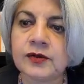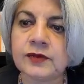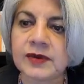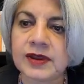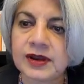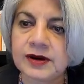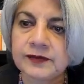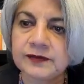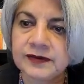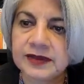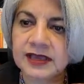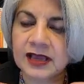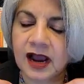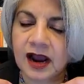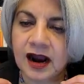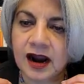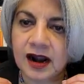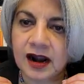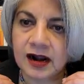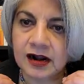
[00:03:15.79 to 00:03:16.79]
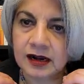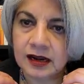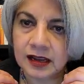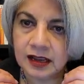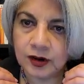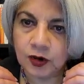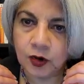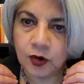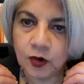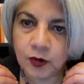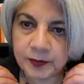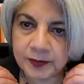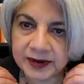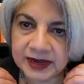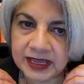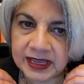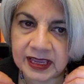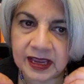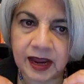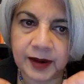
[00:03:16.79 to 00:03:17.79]
where we are
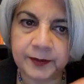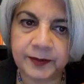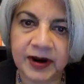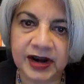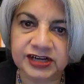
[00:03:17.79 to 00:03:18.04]
opening up